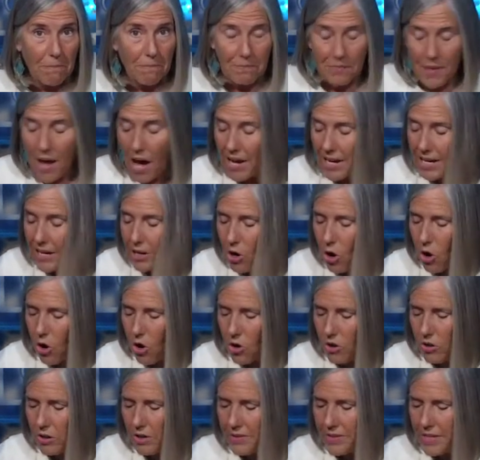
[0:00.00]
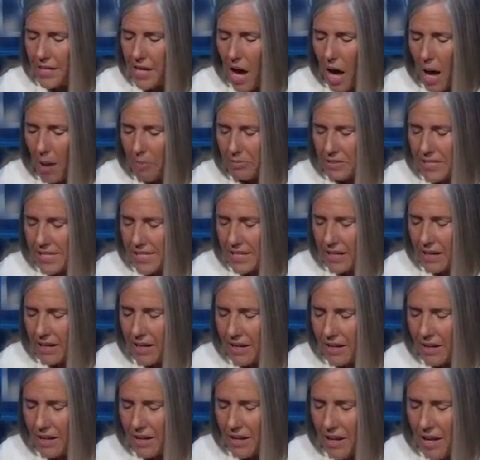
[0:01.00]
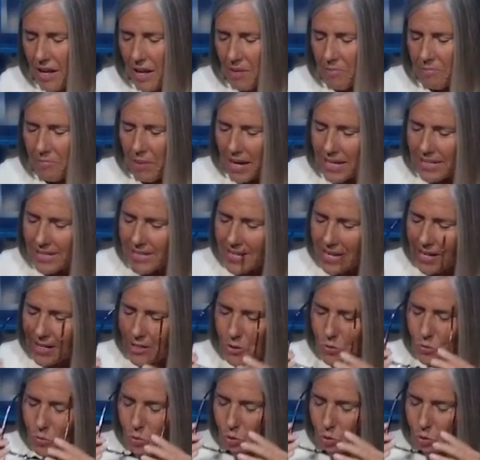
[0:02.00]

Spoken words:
Not at all. The opposite. Beth says